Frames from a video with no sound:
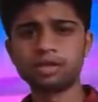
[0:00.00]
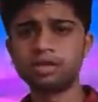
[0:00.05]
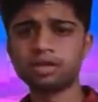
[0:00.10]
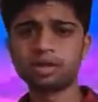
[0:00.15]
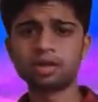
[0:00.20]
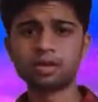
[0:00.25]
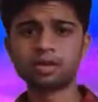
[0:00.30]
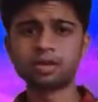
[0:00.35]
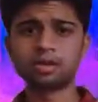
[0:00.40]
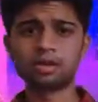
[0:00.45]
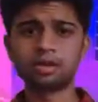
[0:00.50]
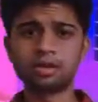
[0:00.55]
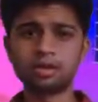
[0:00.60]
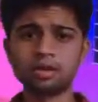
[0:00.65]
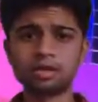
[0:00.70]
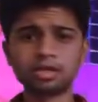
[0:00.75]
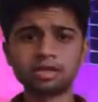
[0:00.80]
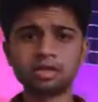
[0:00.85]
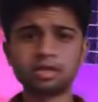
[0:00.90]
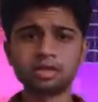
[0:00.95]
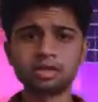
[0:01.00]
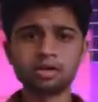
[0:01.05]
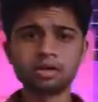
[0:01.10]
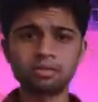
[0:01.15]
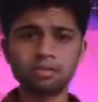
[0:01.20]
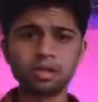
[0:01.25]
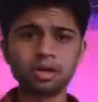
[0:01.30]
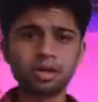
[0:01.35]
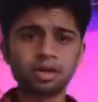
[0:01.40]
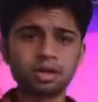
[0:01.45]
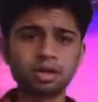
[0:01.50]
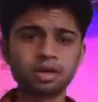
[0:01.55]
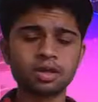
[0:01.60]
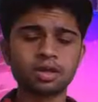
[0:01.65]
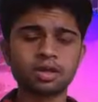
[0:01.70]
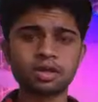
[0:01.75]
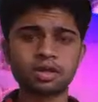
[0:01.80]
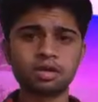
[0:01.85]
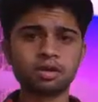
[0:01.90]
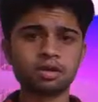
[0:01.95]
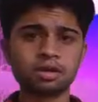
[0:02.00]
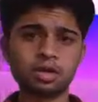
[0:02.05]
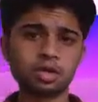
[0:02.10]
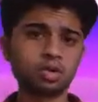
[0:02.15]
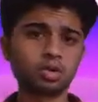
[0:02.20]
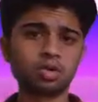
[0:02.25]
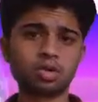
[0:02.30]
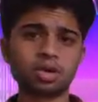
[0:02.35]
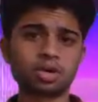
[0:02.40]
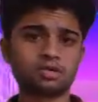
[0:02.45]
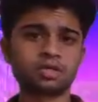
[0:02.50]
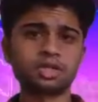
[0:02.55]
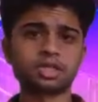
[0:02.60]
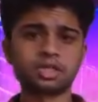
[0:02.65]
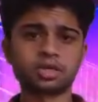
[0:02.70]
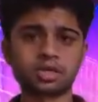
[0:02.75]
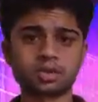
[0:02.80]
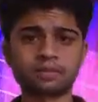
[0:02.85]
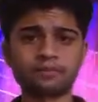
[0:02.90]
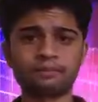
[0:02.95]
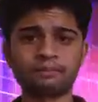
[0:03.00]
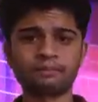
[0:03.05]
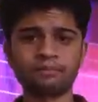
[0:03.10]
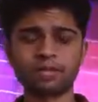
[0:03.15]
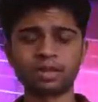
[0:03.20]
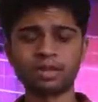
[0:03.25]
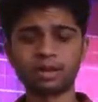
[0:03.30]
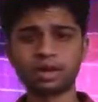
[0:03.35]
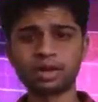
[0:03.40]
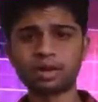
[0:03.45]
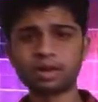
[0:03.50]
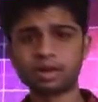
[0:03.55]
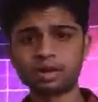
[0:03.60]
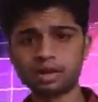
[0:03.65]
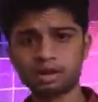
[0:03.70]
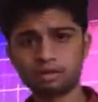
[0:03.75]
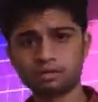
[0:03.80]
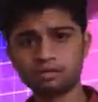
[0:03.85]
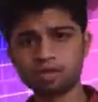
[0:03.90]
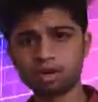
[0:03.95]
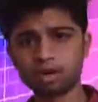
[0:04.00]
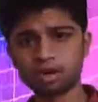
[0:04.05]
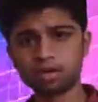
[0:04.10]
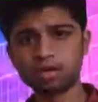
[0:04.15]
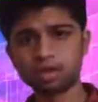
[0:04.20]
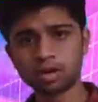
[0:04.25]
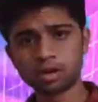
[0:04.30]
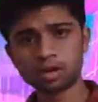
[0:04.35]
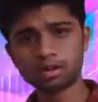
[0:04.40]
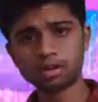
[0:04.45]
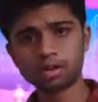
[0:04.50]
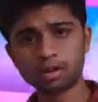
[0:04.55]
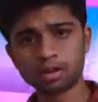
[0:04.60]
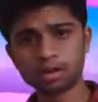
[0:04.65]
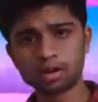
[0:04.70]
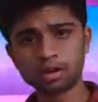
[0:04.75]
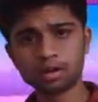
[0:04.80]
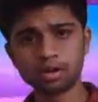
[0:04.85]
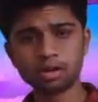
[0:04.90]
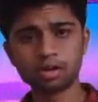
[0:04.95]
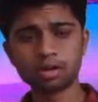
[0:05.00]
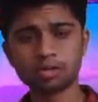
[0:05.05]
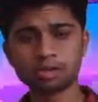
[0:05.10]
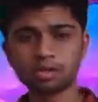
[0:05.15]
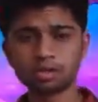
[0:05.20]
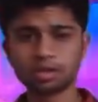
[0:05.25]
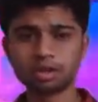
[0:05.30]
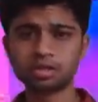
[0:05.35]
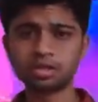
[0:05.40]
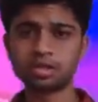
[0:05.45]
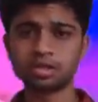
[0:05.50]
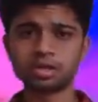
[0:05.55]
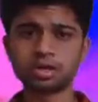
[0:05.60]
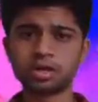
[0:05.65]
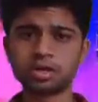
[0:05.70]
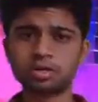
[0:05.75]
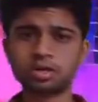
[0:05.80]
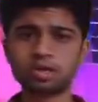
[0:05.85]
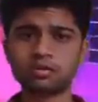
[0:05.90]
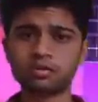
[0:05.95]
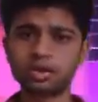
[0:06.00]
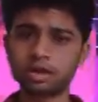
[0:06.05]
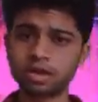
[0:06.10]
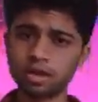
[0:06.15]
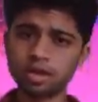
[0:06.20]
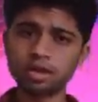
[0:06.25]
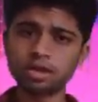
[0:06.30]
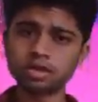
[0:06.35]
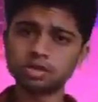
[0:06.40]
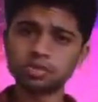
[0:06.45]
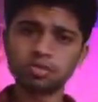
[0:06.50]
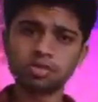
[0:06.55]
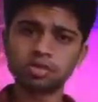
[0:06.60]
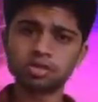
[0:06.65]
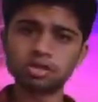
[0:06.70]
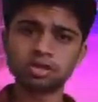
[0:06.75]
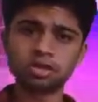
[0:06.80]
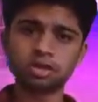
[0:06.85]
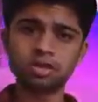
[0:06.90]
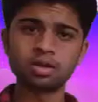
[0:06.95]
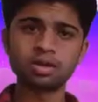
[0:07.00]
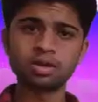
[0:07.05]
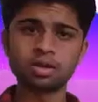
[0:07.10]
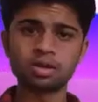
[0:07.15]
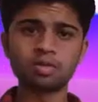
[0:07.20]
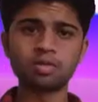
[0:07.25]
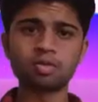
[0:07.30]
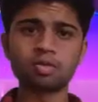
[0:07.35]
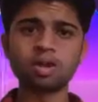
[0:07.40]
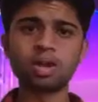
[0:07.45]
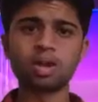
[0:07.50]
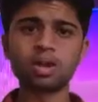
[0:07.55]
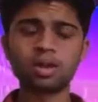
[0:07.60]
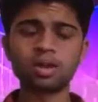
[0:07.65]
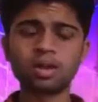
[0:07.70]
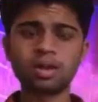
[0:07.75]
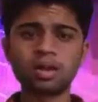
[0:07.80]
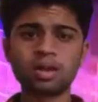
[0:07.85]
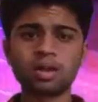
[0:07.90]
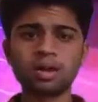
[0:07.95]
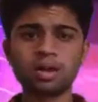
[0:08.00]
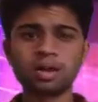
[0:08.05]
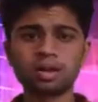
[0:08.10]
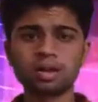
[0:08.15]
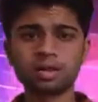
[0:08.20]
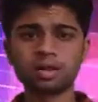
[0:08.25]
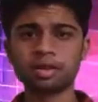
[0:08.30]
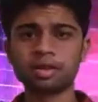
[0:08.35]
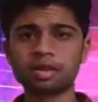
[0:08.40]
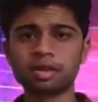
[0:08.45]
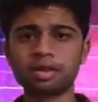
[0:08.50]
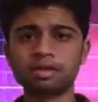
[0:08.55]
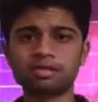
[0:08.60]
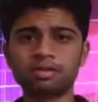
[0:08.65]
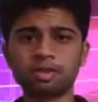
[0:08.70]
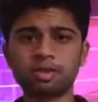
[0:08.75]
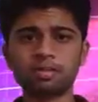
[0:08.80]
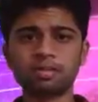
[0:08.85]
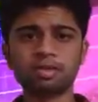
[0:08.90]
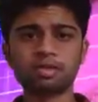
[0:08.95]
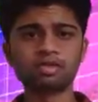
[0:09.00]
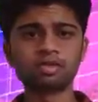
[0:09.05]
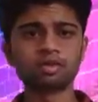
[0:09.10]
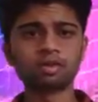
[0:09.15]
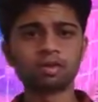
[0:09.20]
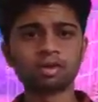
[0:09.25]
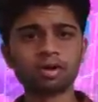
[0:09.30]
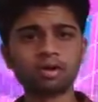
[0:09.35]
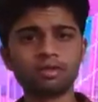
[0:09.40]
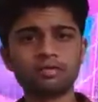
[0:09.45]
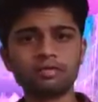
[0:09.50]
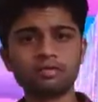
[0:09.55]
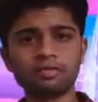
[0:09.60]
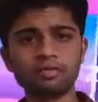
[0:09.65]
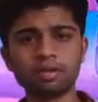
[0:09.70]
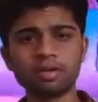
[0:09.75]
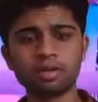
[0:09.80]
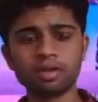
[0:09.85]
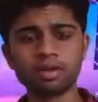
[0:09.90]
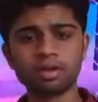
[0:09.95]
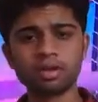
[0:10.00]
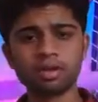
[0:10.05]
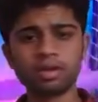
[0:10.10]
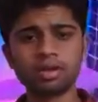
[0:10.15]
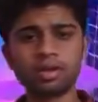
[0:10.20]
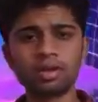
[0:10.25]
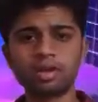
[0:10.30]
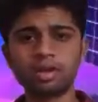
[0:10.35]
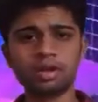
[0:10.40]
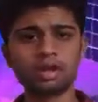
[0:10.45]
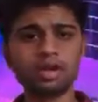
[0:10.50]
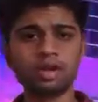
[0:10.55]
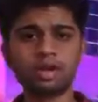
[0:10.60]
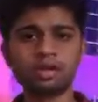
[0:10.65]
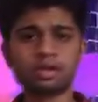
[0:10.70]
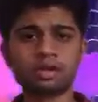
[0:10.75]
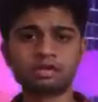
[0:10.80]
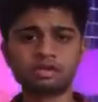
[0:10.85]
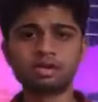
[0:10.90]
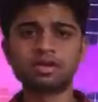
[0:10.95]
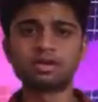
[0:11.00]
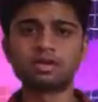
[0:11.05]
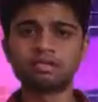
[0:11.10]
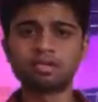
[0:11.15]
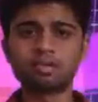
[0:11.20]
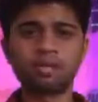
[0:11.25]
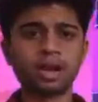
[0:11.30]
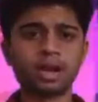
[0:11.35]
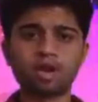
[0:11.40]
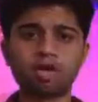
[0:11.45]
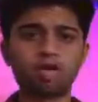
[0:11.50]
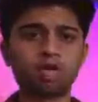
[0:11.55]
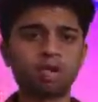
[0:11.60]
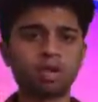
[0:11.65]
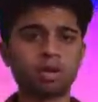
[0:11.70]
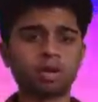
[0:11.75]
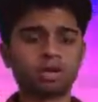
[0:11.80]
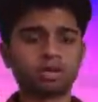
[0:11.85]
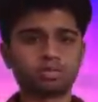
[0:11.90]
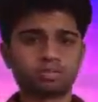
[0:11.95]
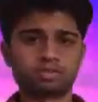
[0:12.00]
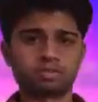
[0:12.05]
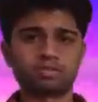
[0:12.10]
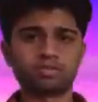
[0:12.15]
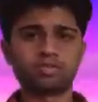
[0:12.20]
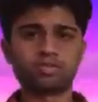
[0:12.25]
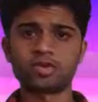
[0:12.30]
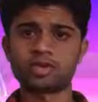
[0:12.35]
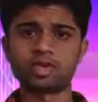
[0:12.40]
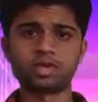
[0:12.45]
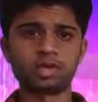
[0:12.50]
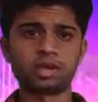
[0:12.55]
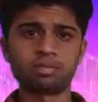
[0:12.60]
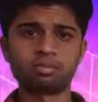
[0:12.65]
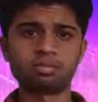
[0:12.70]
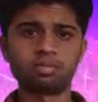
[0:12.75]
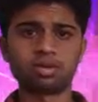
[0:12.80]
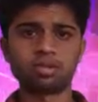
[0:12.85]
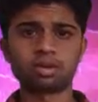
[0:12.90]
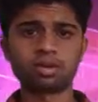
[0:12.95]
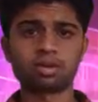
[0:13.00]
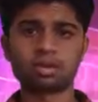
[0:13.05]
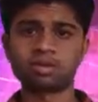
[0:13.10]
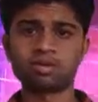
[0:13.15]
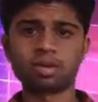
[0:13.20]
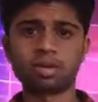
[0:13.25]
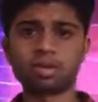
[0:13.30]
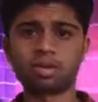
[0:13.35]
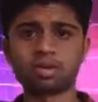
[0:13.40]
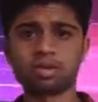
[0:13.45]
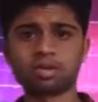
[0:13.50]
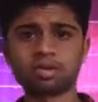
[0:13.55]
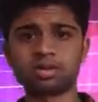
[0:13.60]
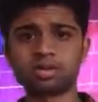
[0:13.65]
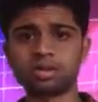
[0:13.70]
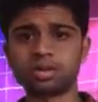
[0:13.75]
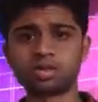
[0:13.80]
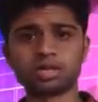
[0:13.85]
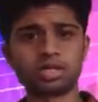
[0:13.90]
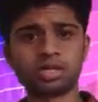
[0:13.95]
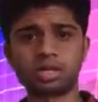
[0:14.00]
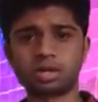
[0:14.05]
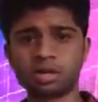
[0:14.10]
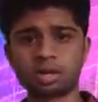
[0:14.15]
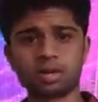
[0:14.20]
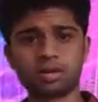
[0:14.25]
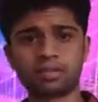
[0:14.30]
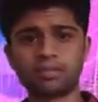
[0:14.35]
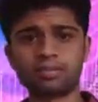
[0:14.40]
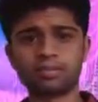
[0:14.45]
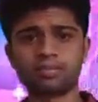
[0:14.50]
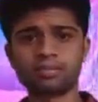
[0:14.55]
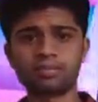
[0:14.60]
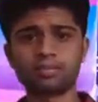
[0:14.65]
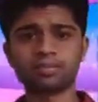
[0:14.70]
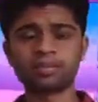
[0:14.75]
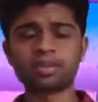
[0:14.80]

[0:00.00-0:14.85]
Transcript: in the region where there is no curvature. And if you want to draw the tangent at the very highest point of the parabola, then it is the point nearly at the center of the black hole or where the time is curved drastically.